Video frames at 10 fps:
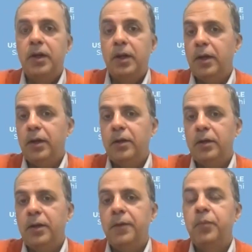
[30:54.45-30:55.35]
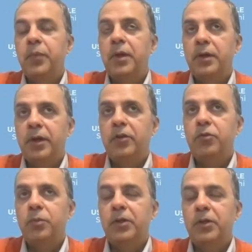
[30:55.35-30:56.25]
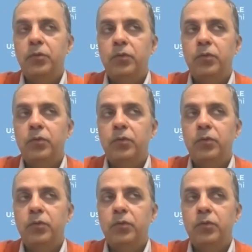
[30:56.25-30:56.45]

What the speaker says: And next month,